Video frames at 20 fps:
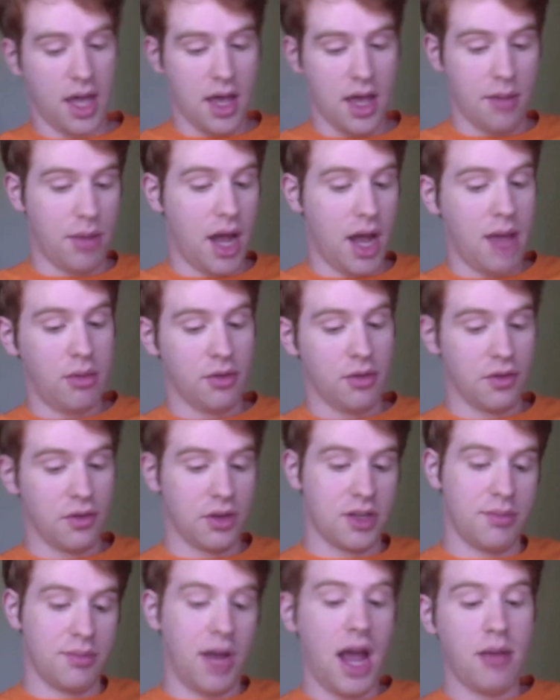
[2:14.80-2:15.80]
Bible
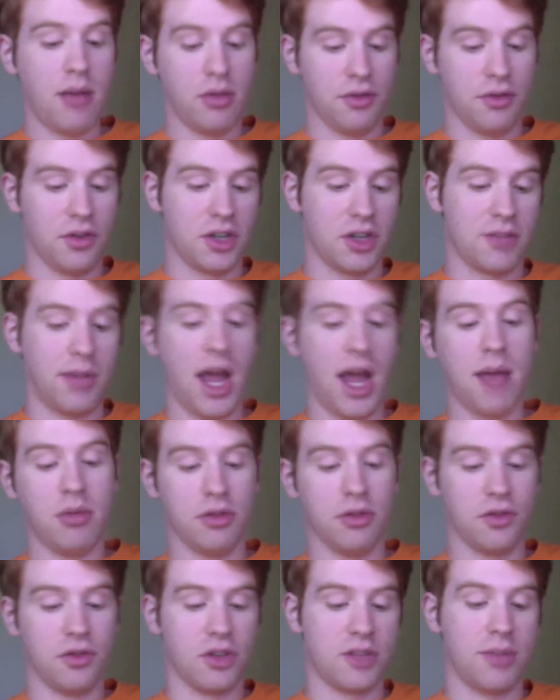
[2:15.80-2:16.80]
verse, Bible verse, Bible
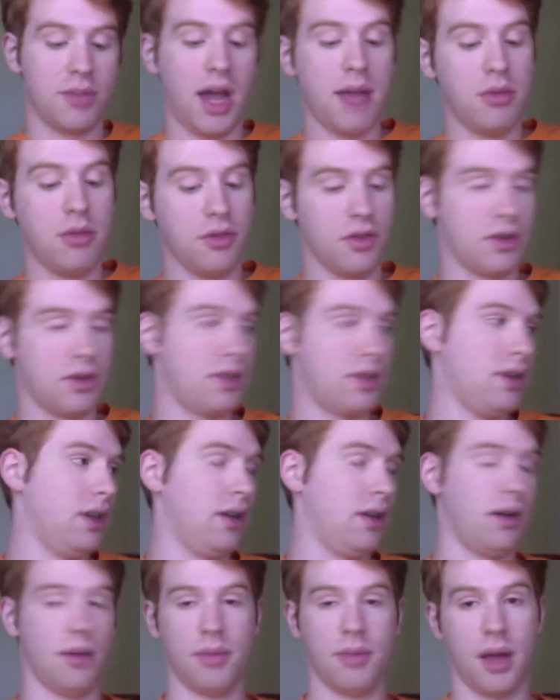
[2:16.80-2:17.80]
verse, Bible verse." You
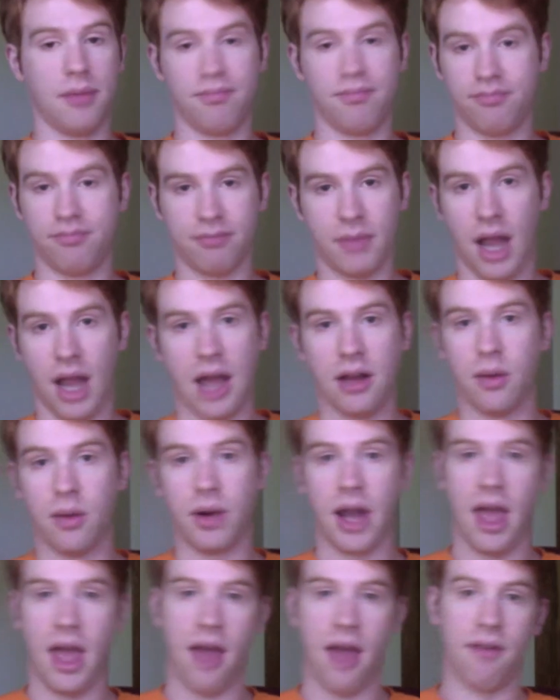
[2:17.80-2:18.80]
know, I don't
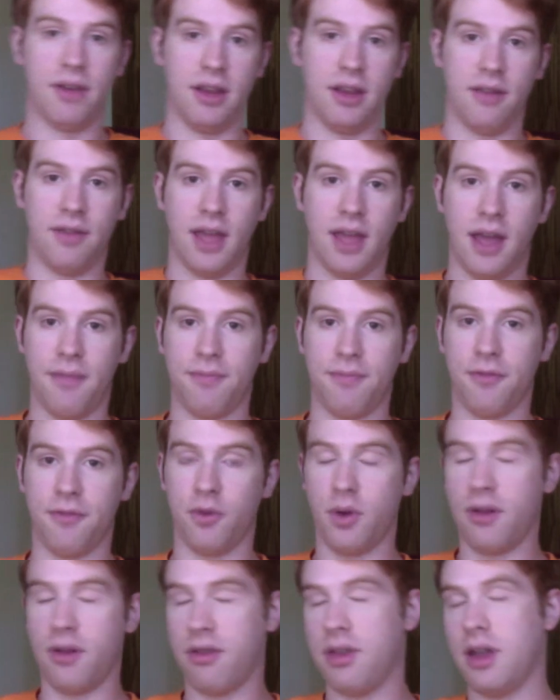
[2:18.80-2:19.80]
want to have any of that. For
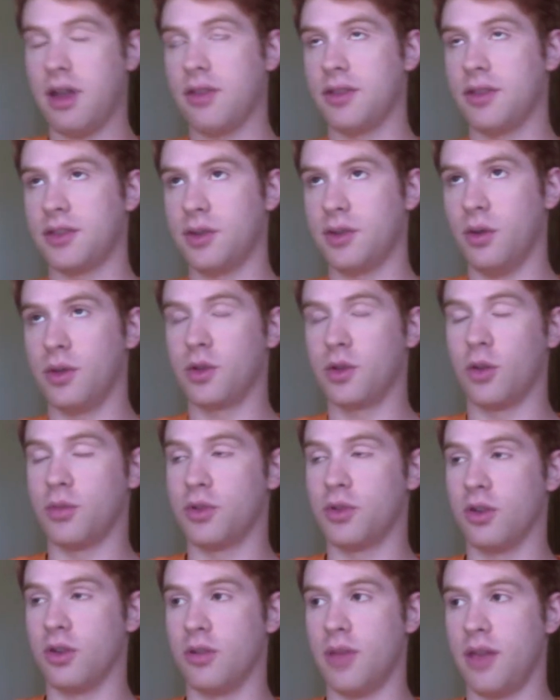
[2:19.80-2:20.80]
one thing, the sola
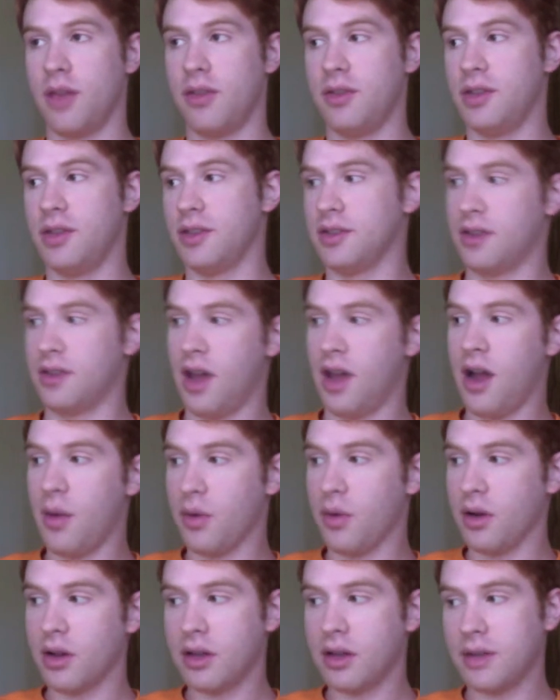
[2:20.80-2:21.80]
scriptura method does not
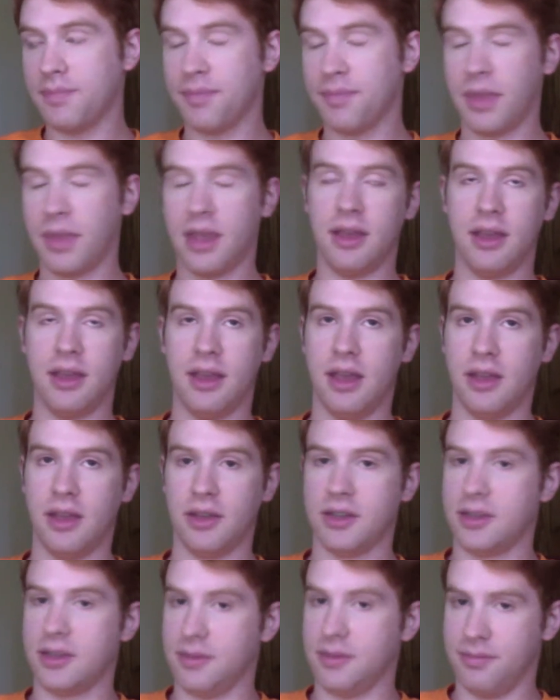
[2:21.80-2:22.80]
work.
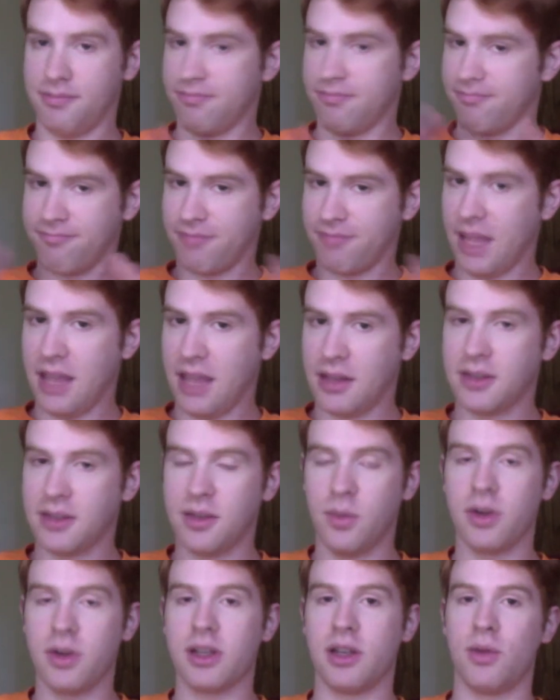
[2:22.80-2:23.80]
It
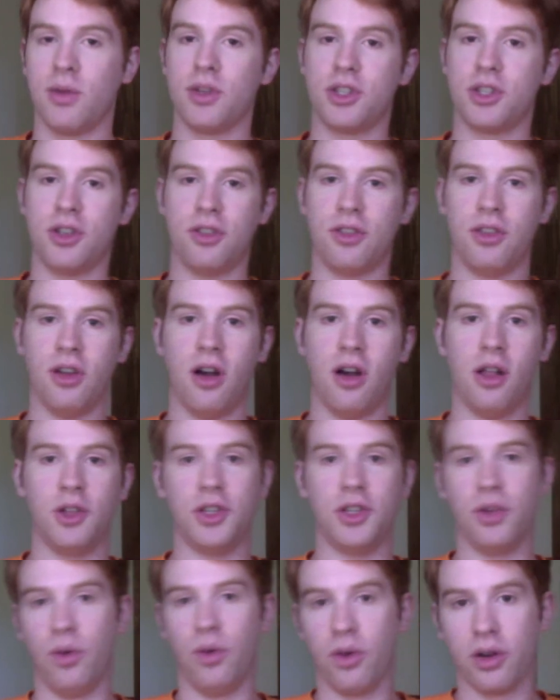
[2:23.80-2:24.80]
doesn't work in Christian
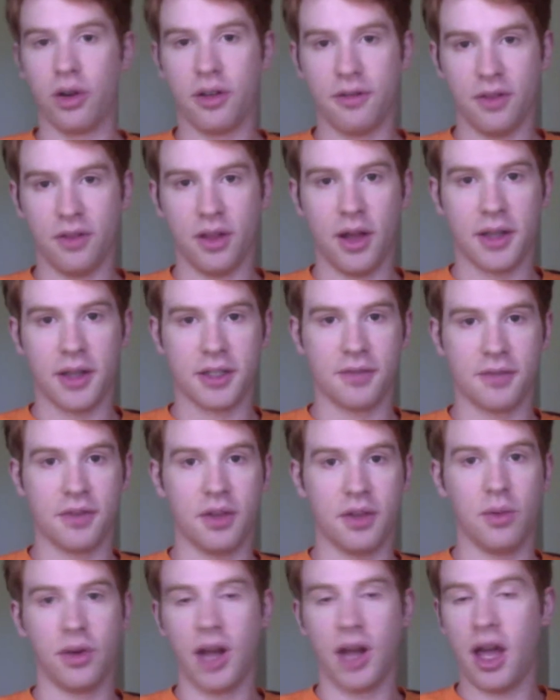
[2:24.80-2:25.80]
theology or in
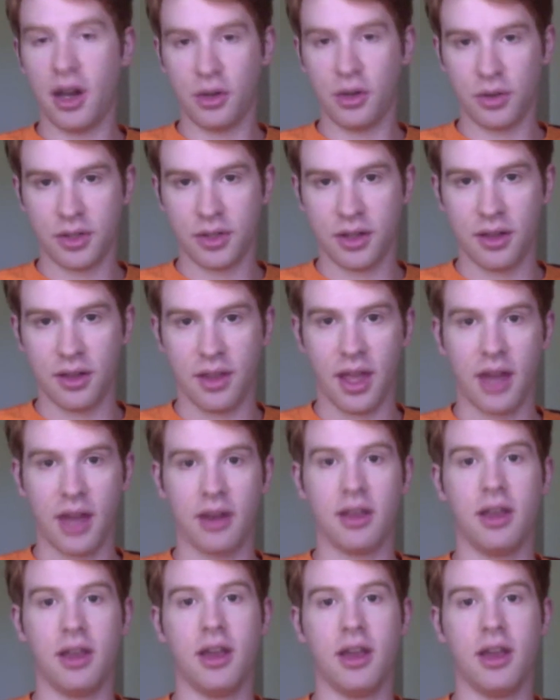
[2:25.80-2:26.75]
philosophy. We're not interested in that.